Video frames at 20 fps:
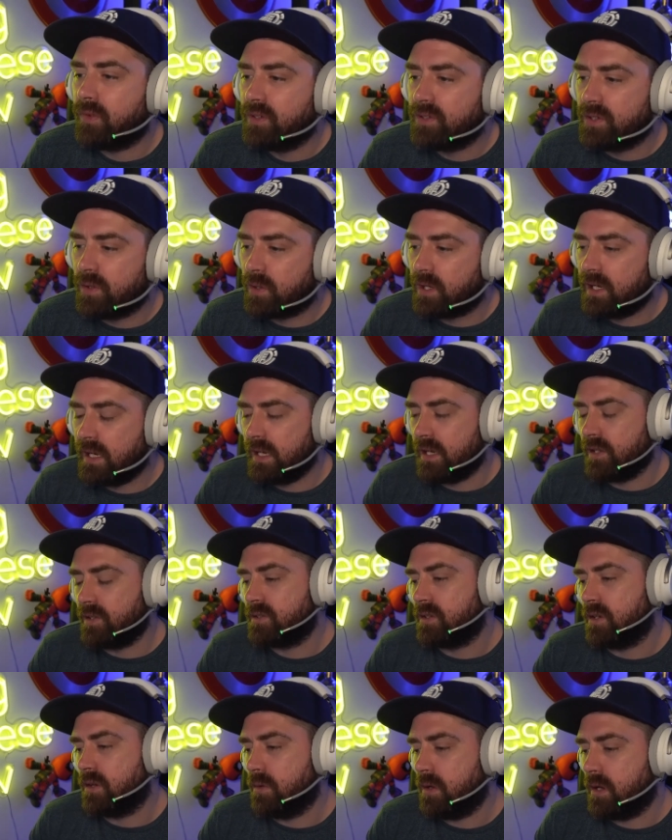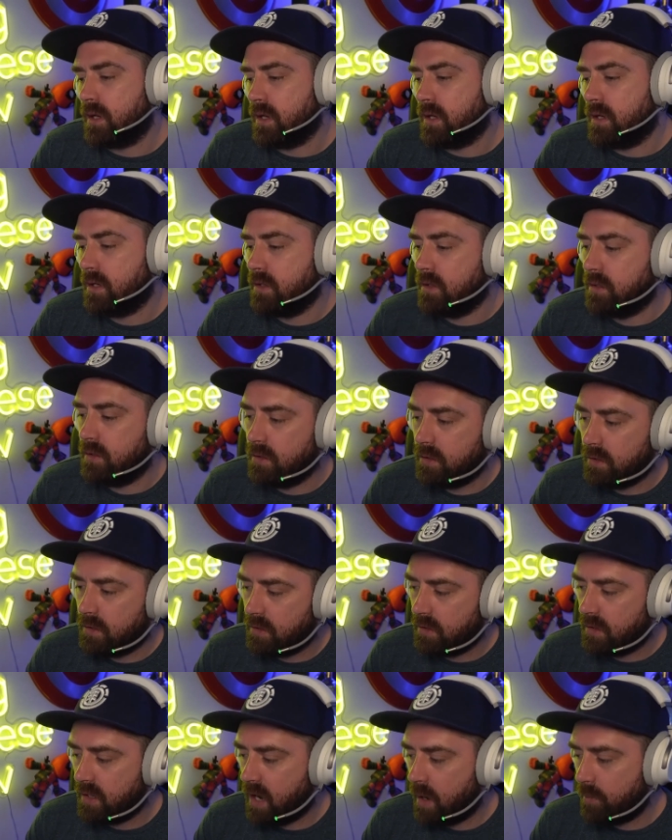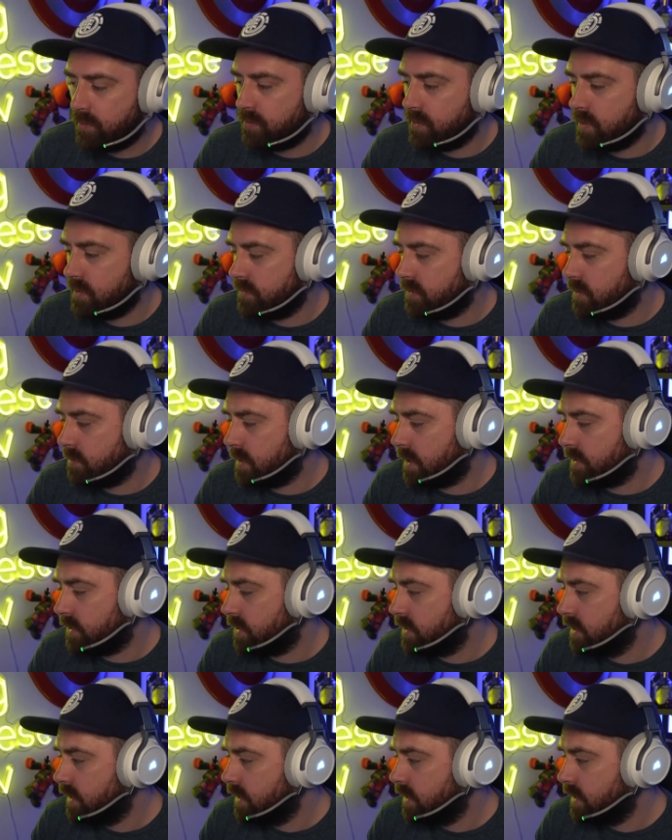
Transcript: so clean and so uh carb free for a month.